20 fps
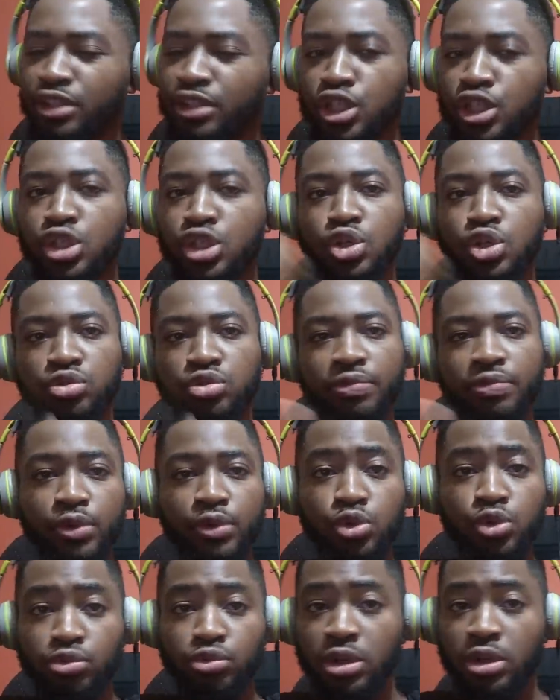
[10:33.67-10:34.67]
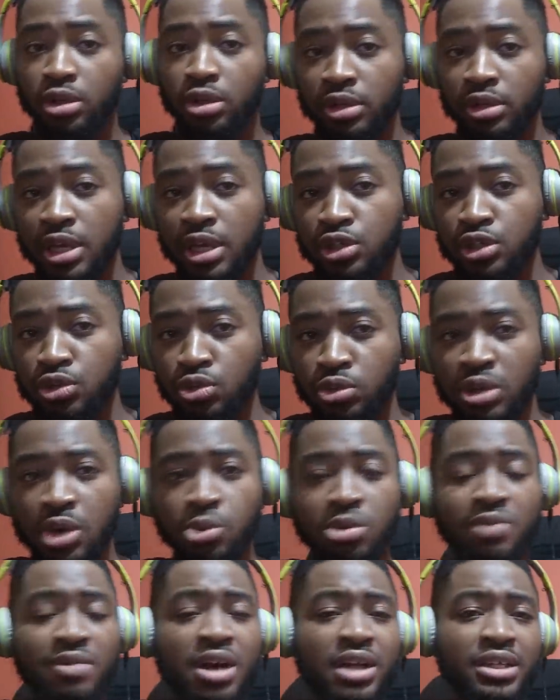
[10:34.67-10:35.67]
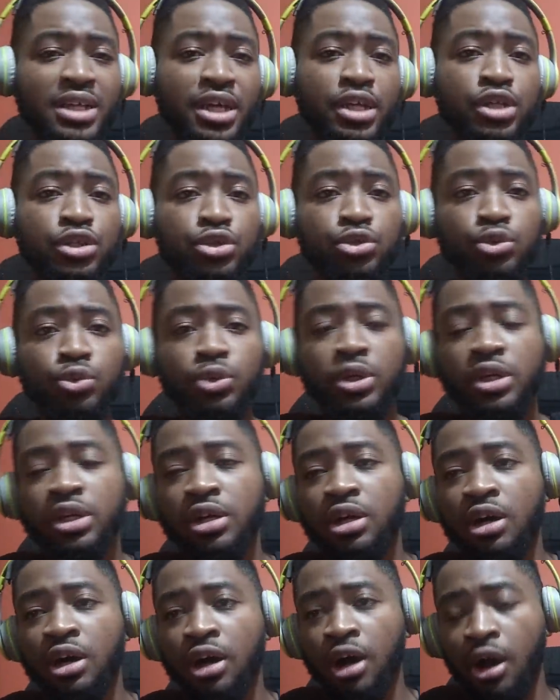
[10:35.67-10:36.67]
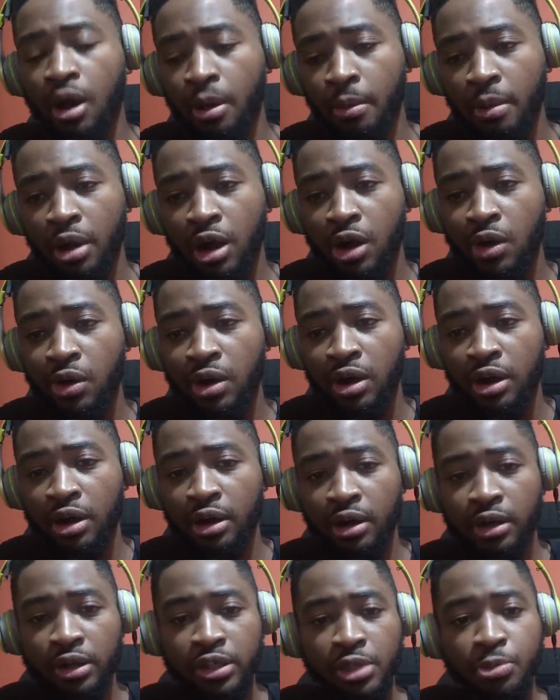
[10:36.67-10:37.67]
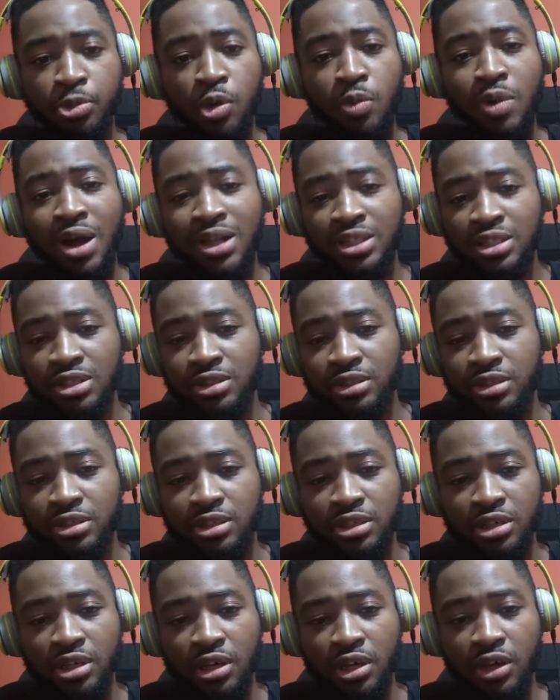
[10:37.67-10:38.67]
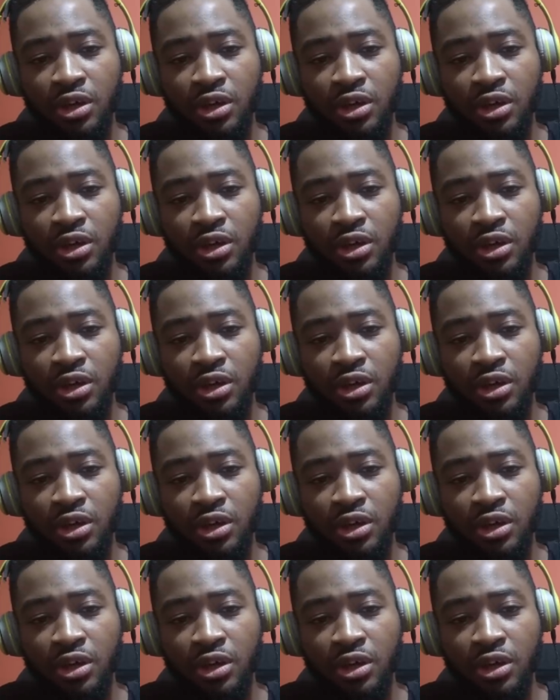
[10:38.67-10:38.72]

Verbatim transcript: They just refuse to recognize you. Now we've had that issue where um our hip hop artists